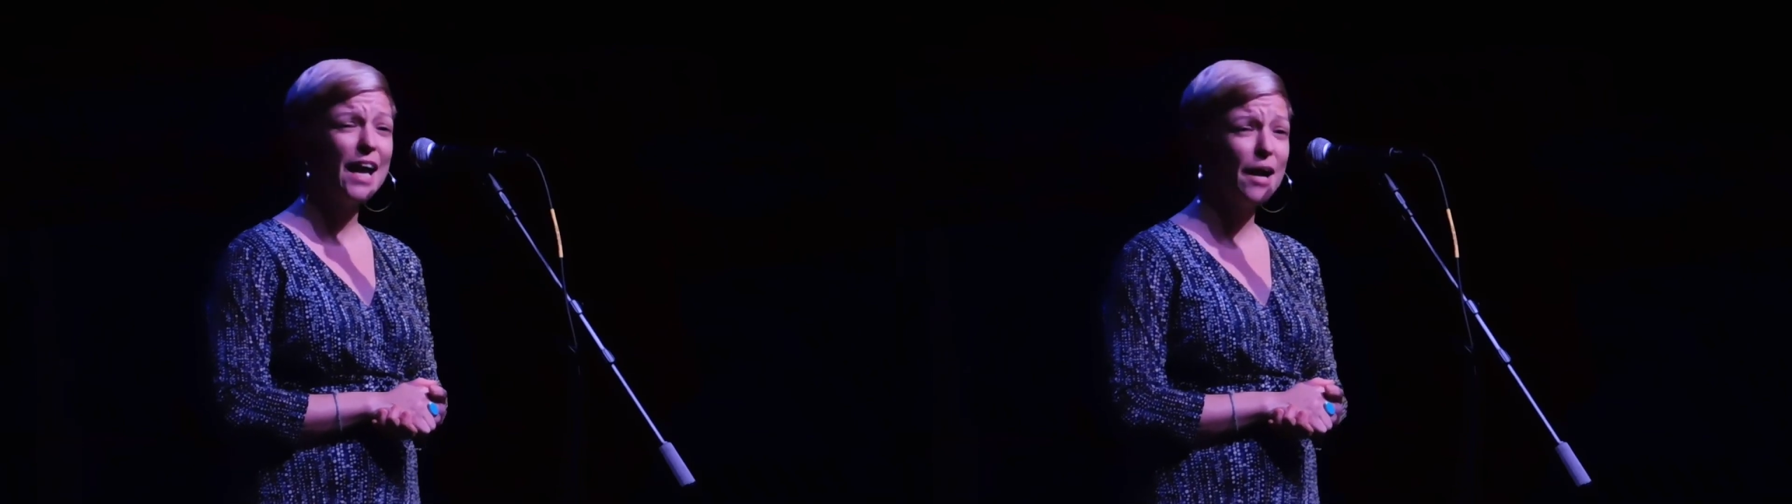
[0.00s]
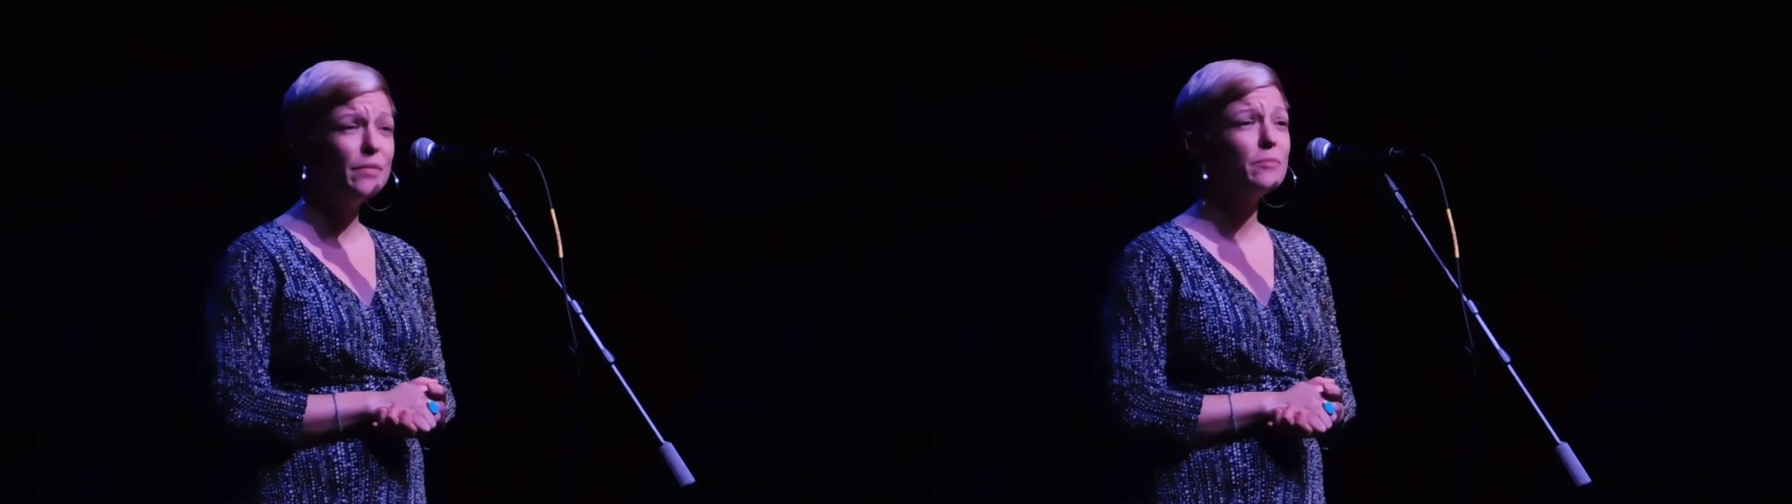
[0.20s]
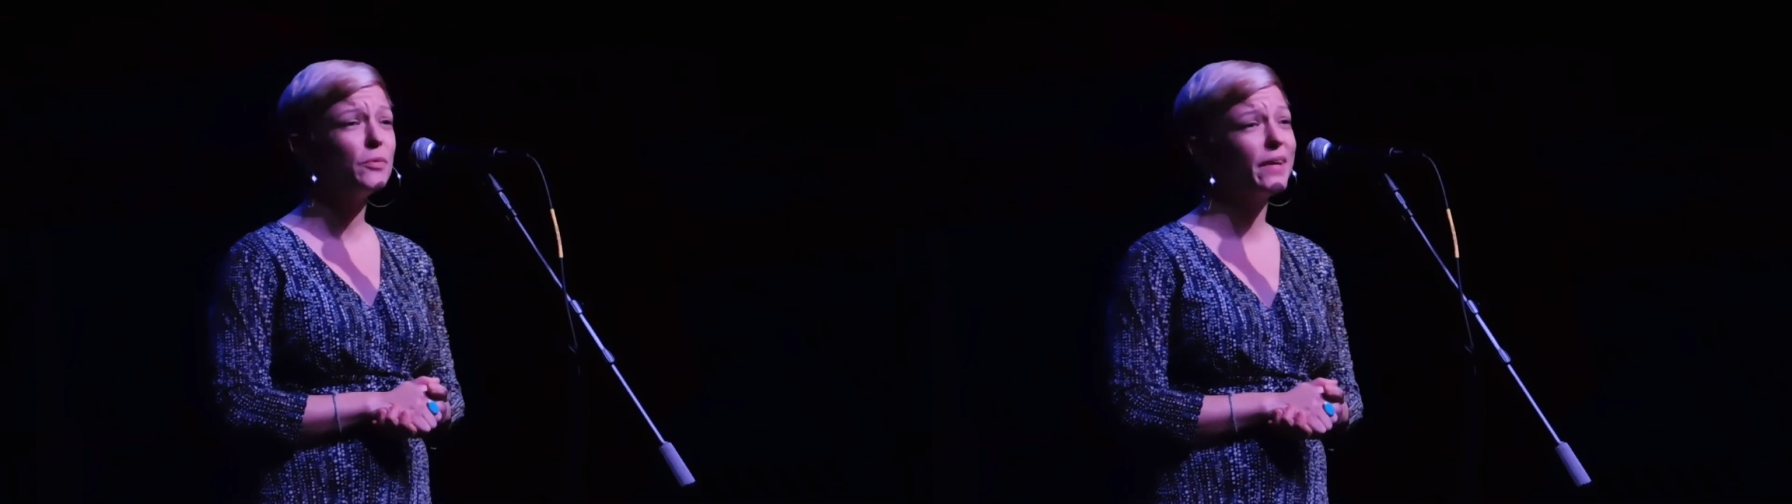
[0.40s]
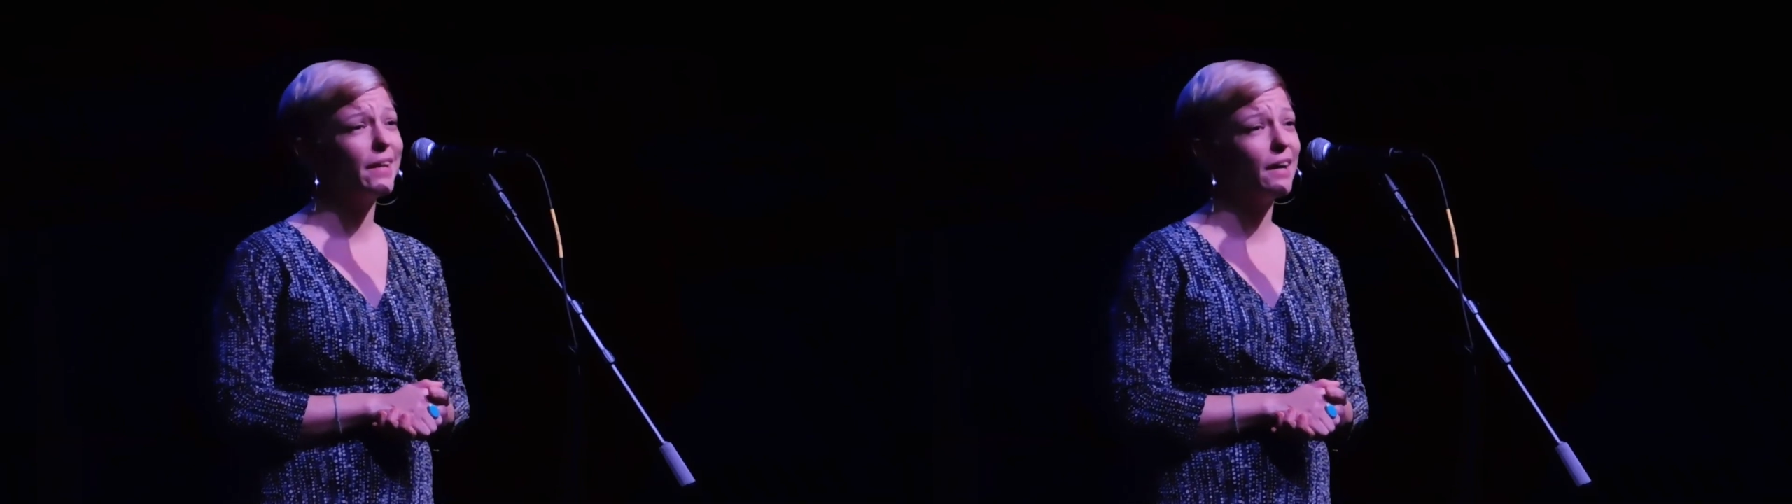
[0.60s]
I'm at a point